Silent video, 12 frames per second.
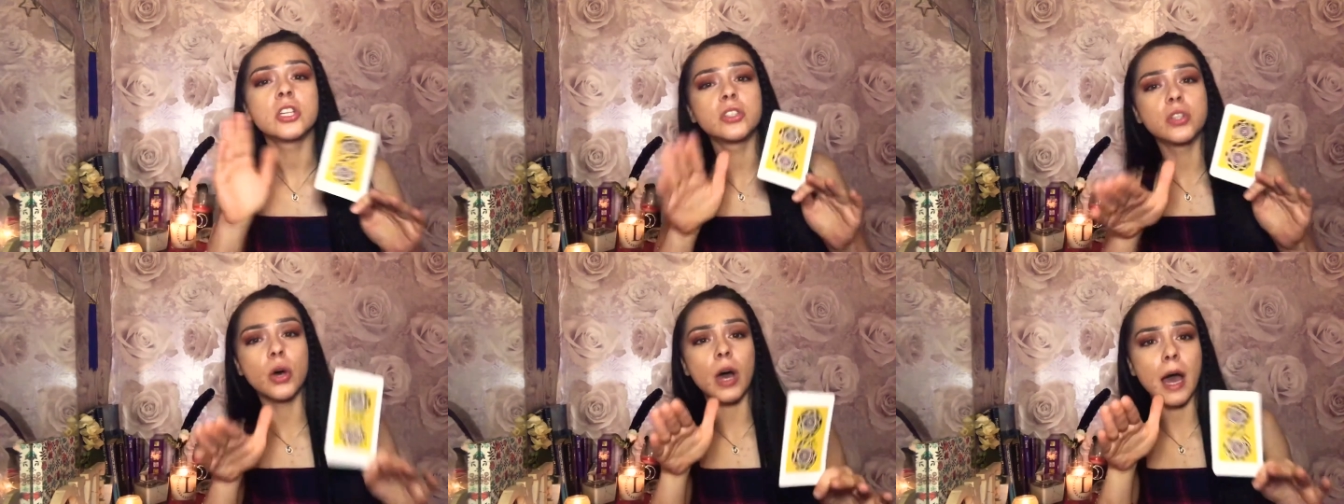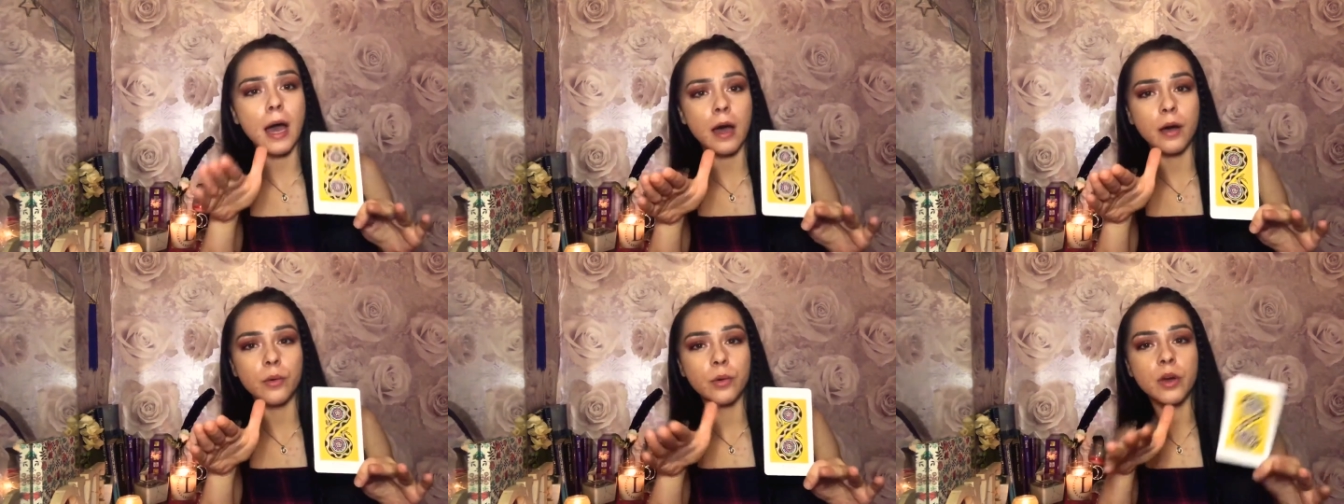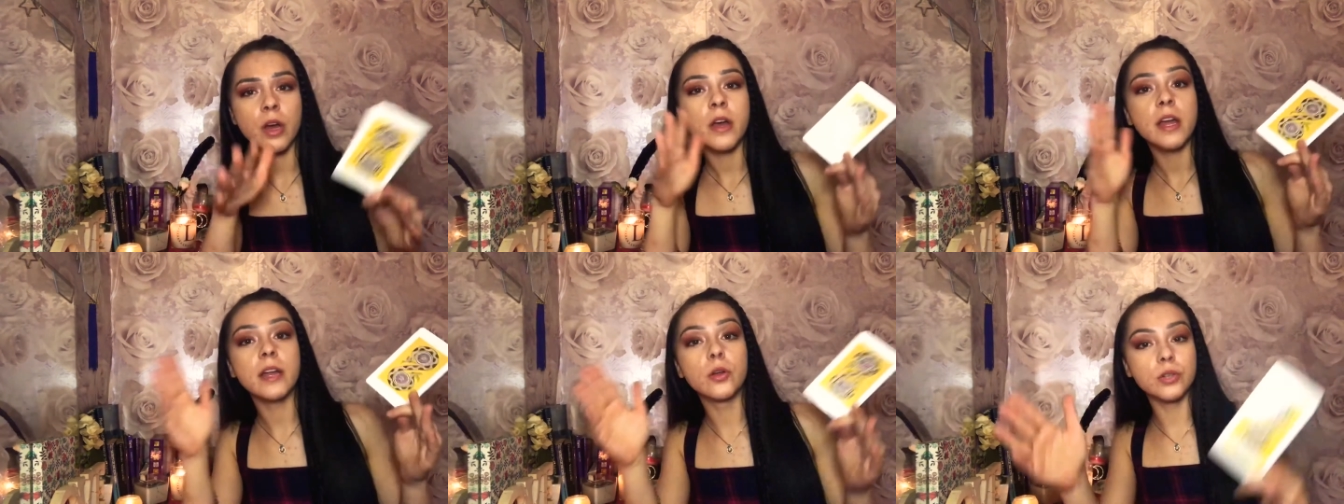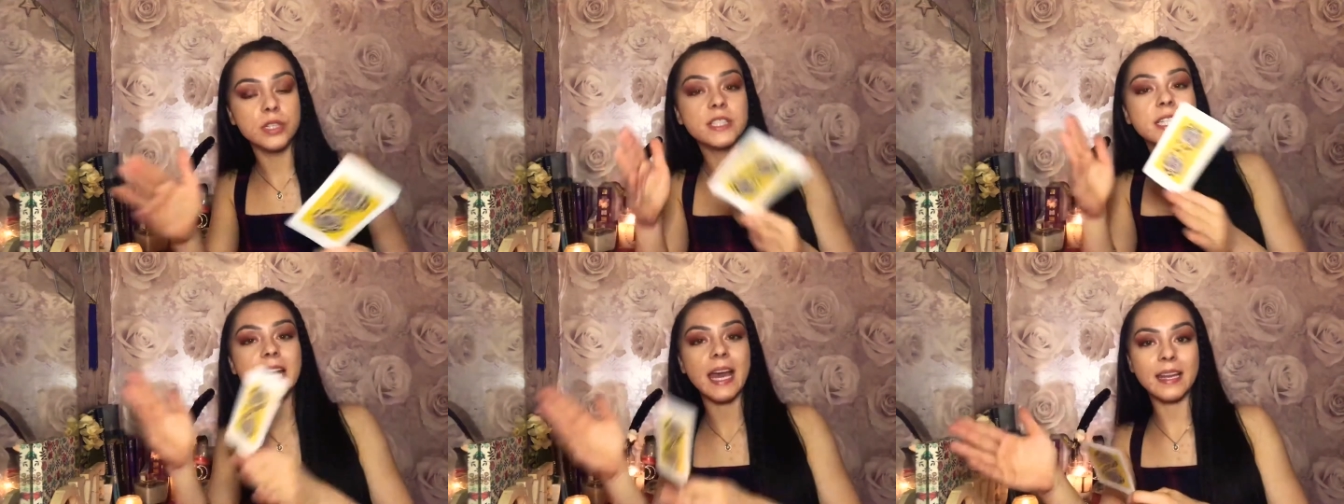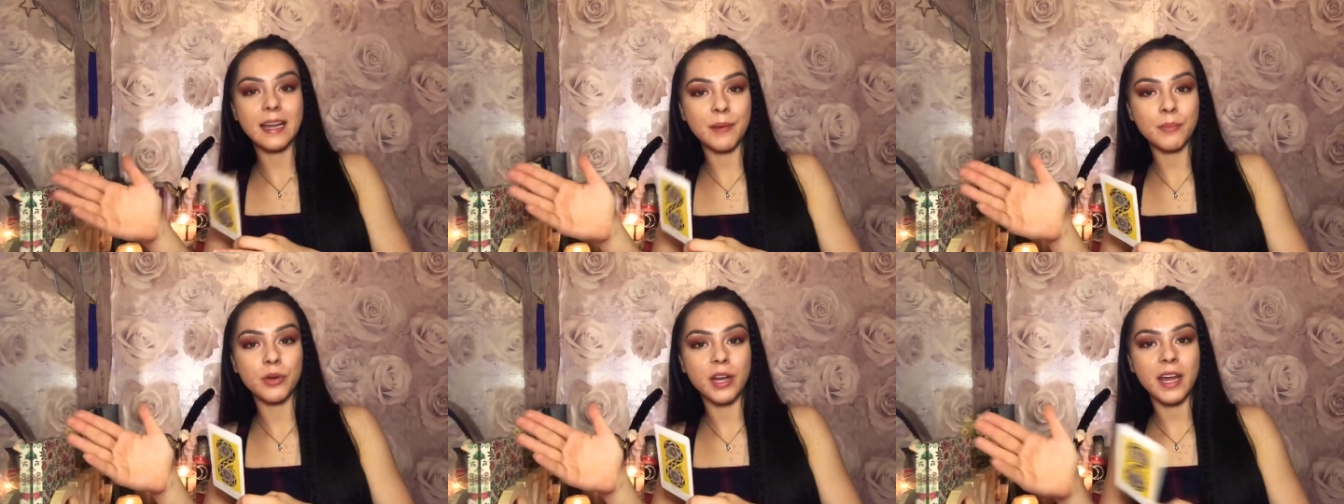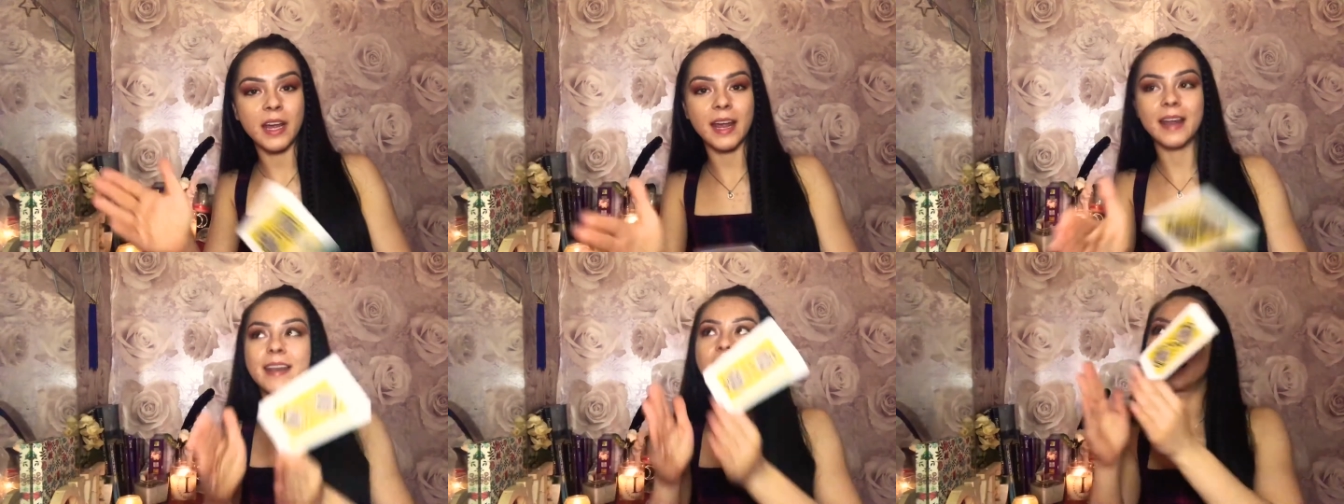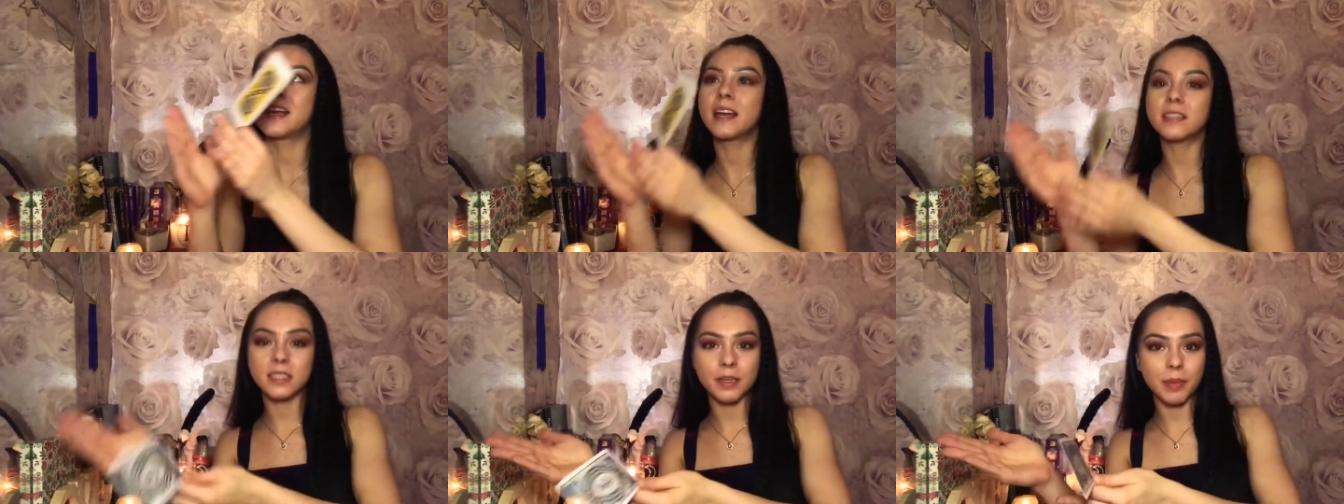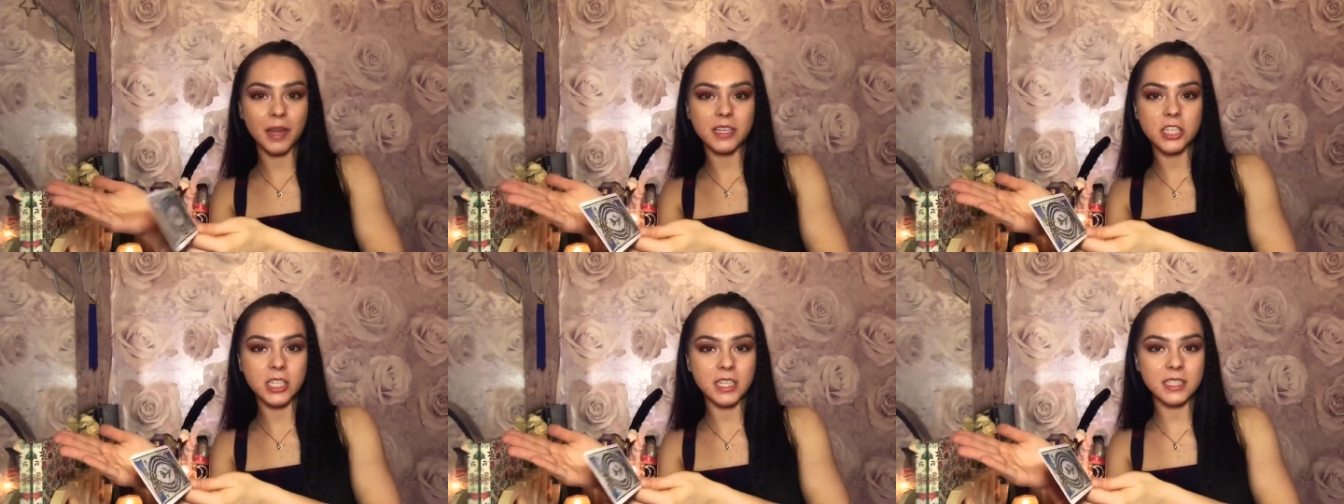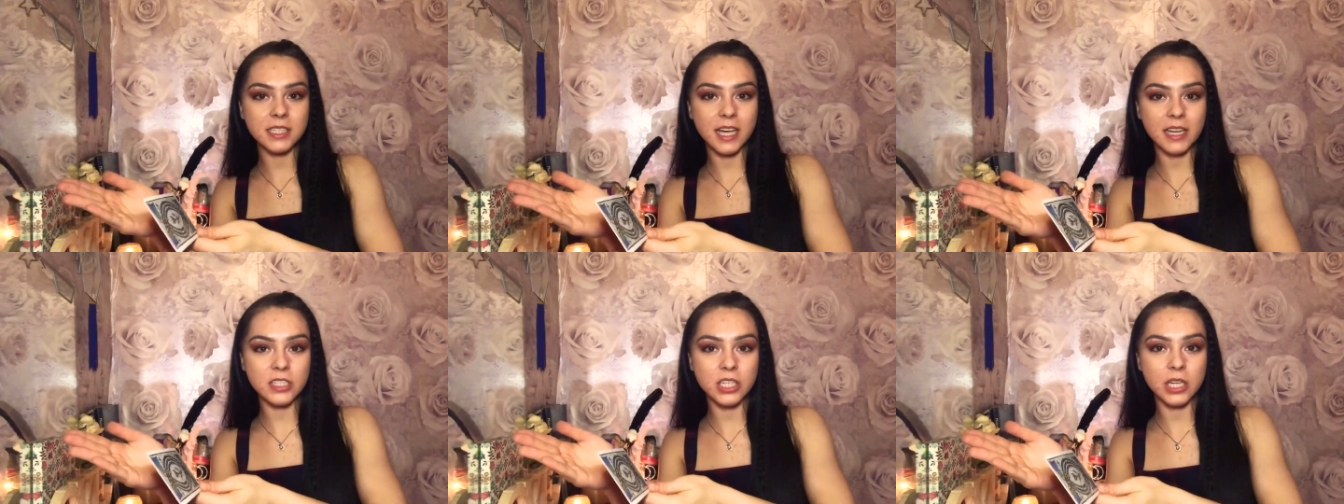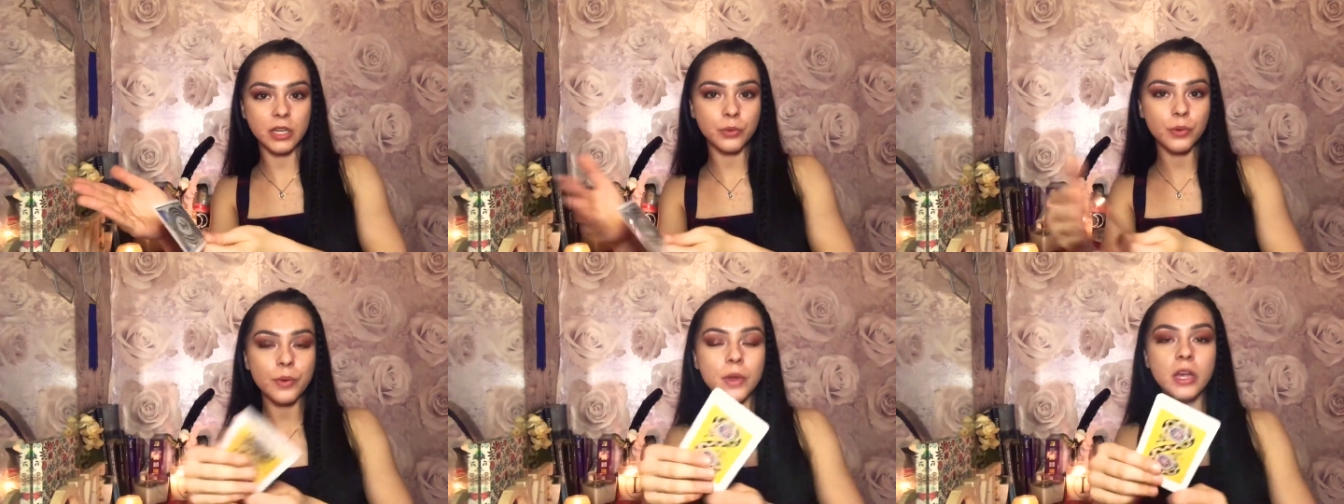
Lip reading: sort out in order to get that money and then get to the place you need to get to.